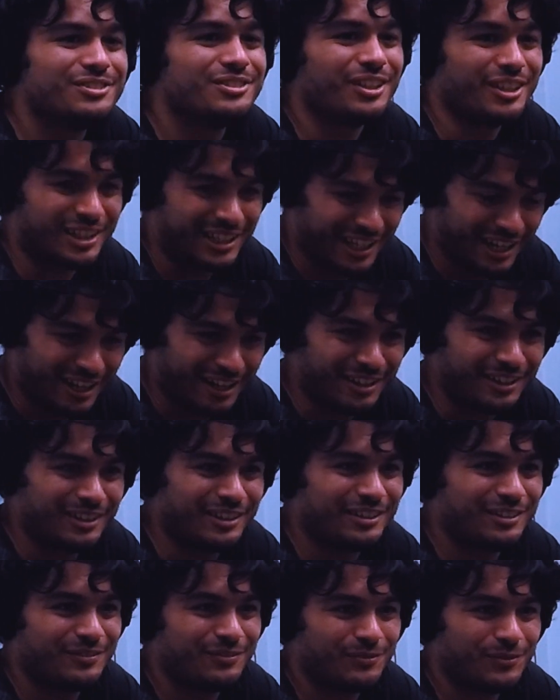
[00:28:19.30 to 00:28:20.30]
Canon
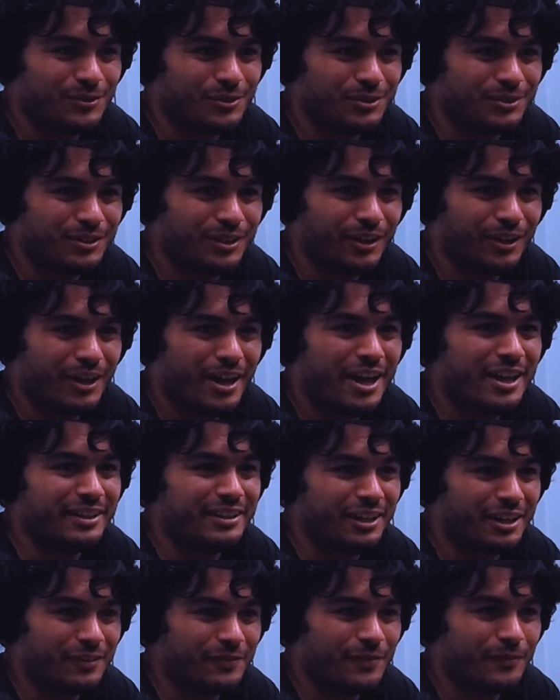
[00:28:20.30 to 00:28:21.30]
for the
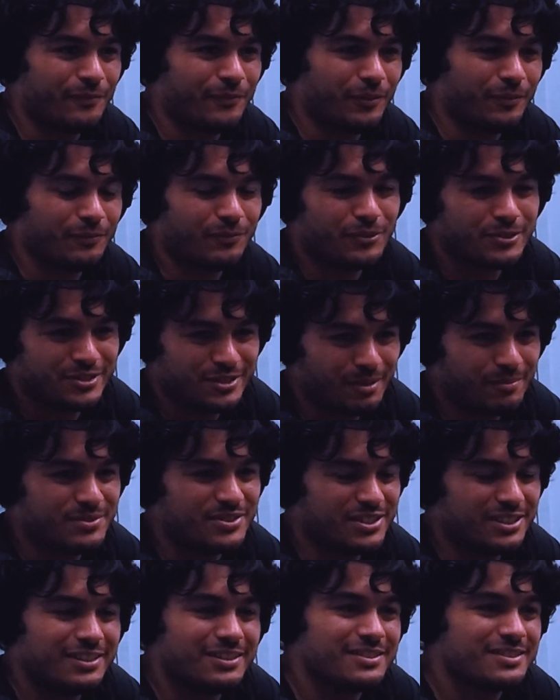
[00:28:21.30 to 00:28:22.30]
ending of the film for some
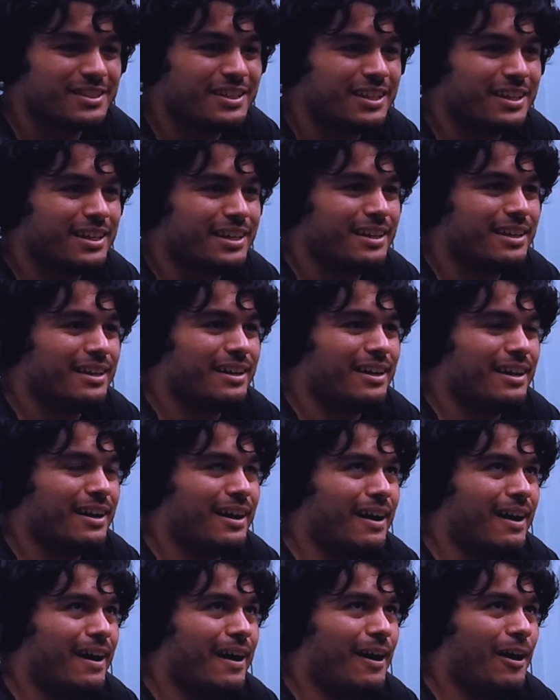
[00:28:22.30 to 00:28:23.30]
scenes.
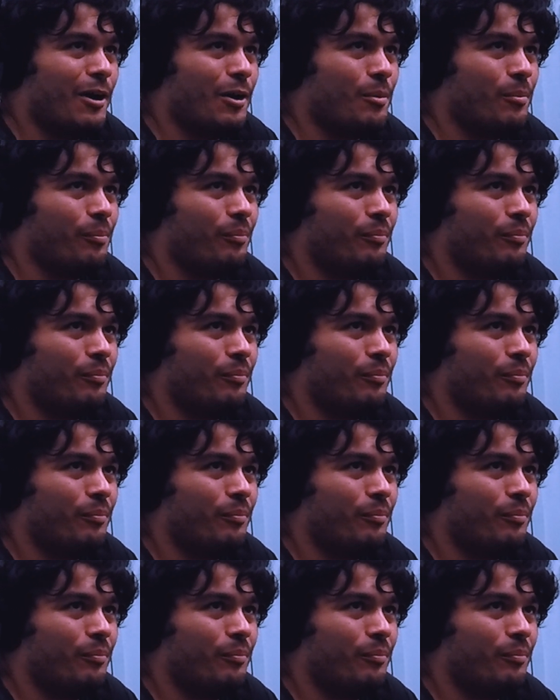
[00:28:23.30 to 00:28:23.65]
But